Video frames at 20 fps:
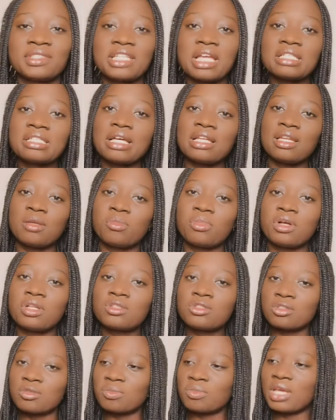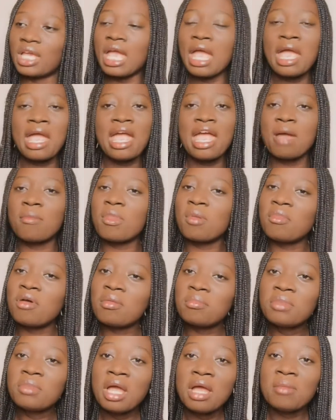That's how they brought to me. And my
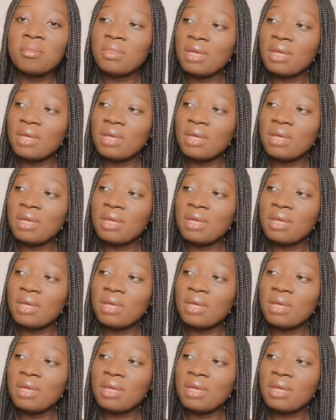mom,